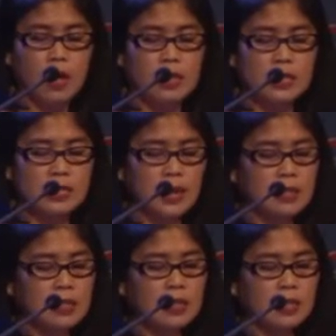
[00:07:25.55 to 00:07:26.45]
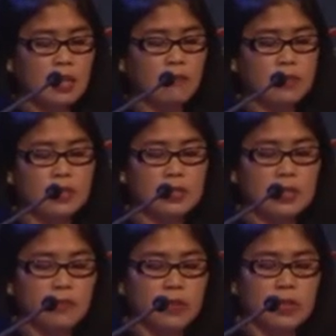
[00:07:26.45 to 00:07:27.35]
The statistics have
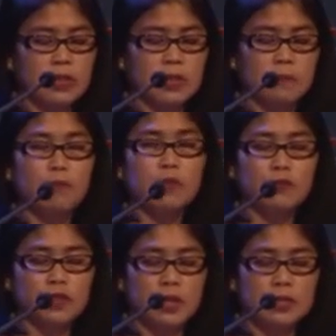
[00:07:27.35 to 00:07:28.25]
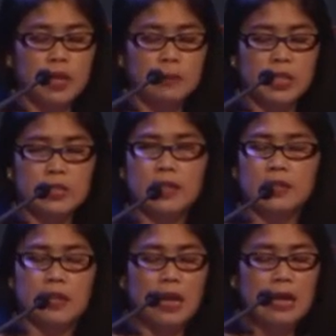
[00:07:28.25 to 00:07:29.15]
significantly proved time and
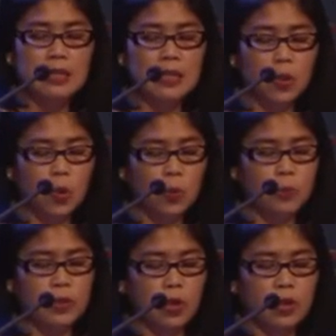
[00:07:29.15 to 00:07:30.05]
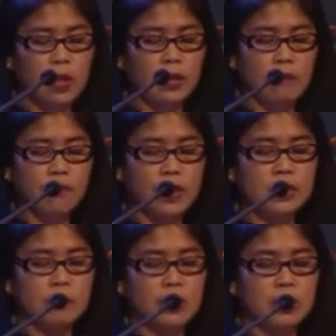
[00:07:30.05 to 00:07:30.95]
again that open, online, and
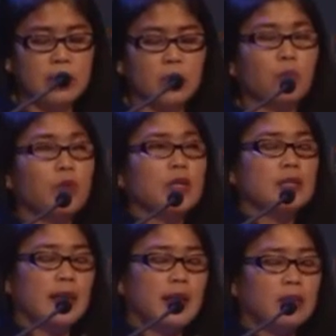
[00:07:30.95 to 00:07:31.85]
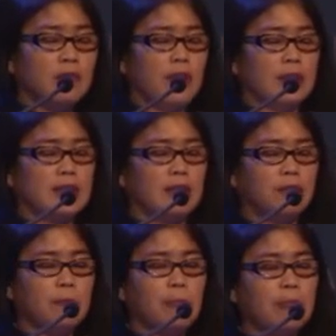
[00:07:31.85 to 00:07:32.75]
flexible learning works and effective.
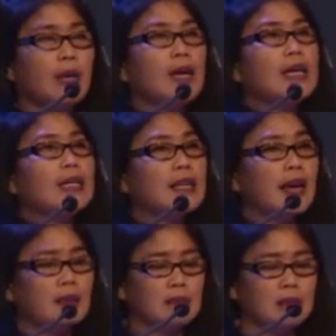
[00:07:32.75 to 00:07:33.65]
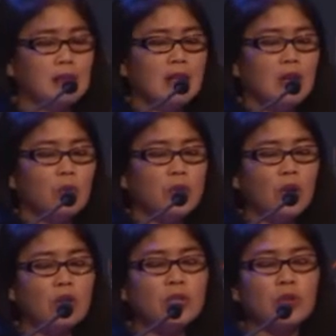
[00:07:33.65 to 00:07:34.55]
Yet, we
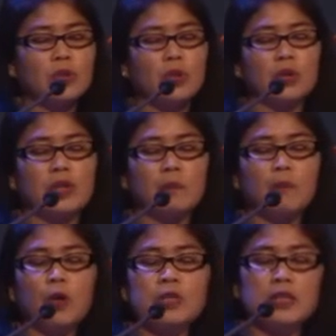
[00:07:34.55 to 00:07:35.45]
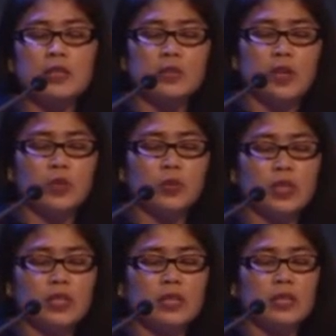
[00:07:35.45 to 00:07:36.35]
also know that at post-secondary
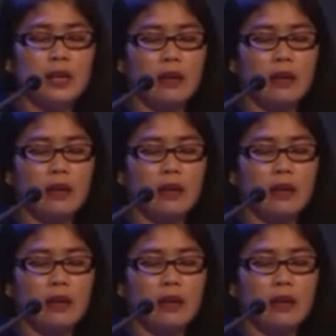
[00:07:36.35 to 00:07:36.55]
education